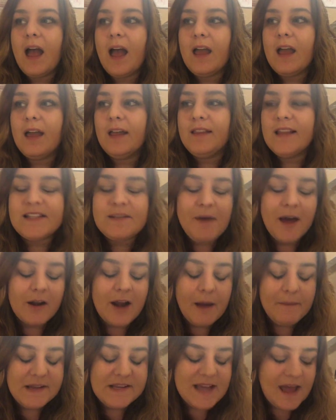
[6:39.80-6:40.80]
It doesn't matter
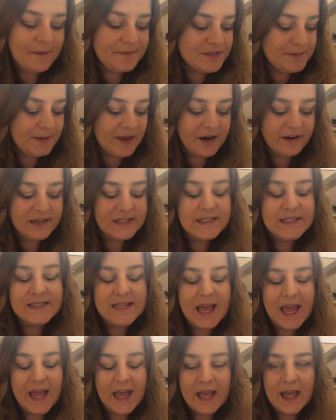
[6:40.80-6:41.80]
how many times the parents
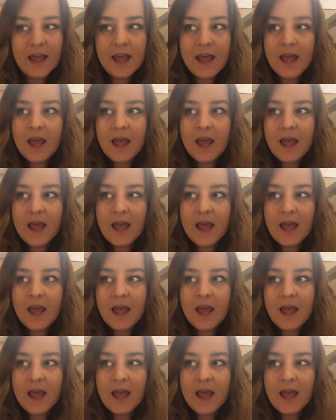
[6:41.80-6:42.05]
say,